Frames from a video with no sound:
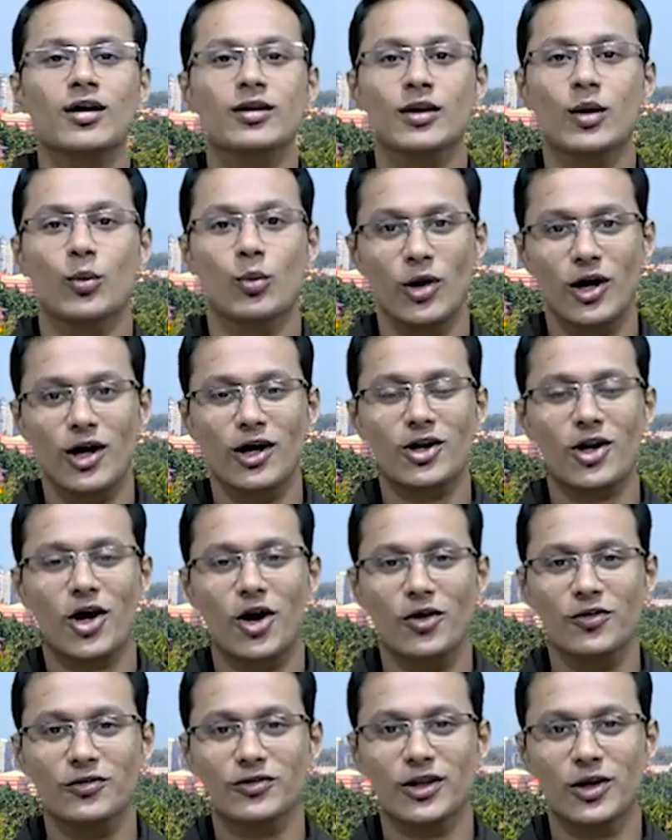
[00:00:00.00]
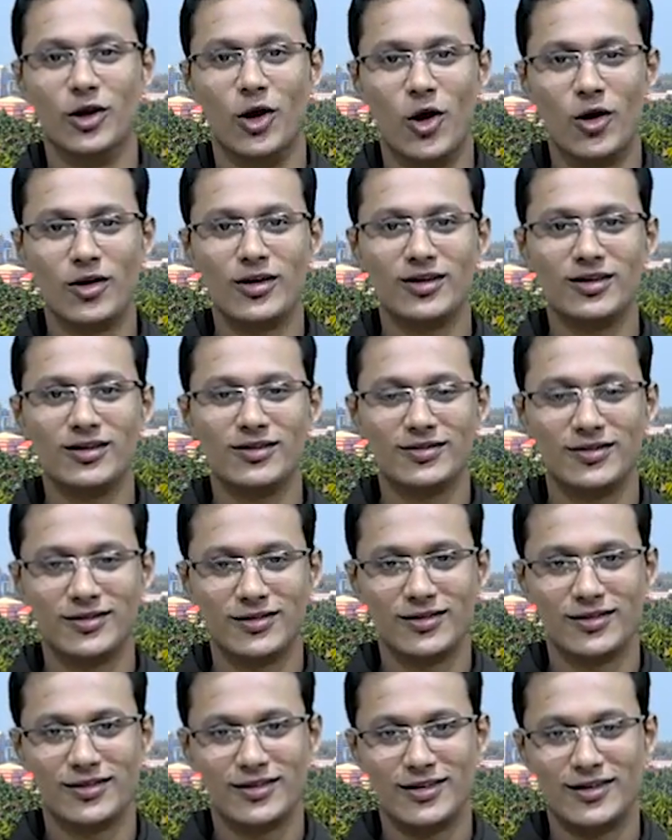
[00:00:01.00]
The word of the Lord.
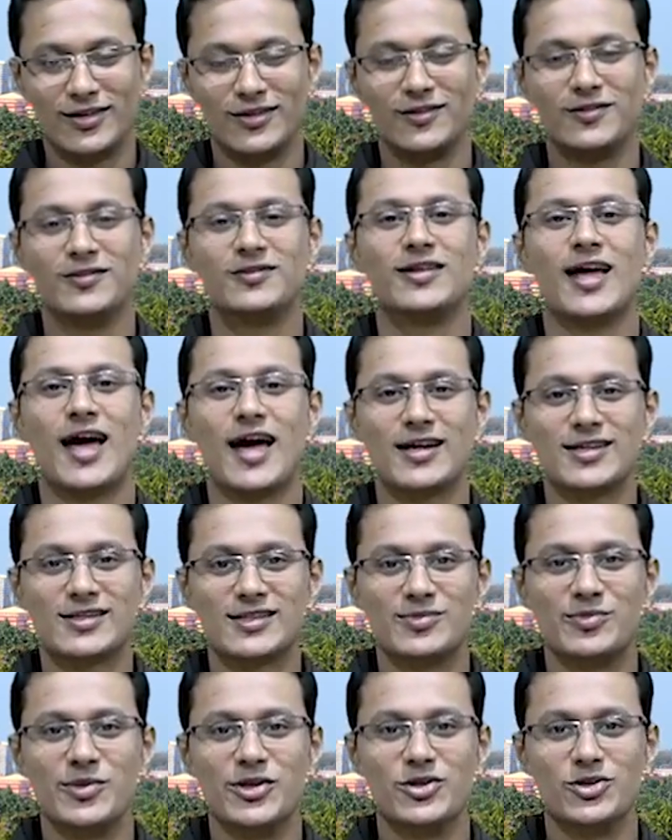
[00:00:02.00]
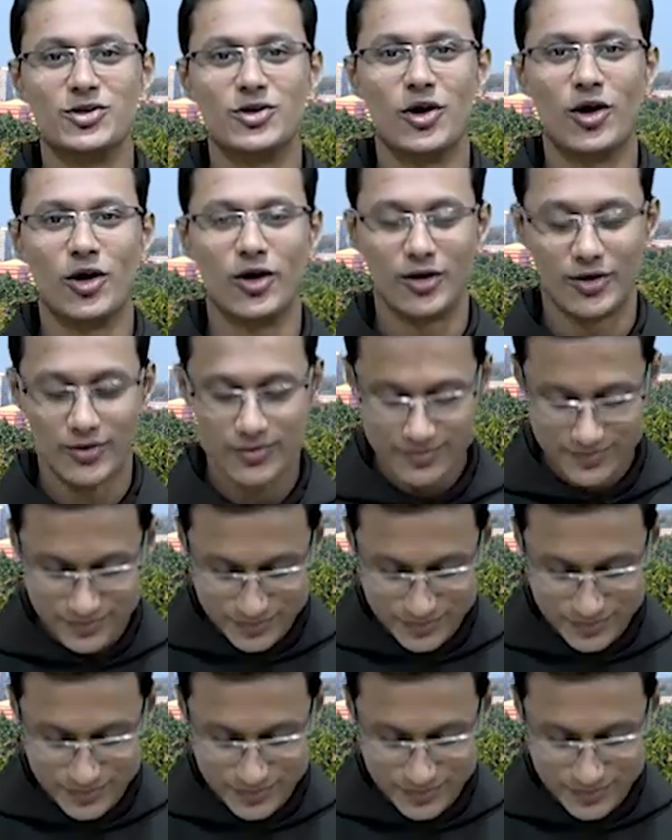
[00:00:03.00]
Thanks be to God.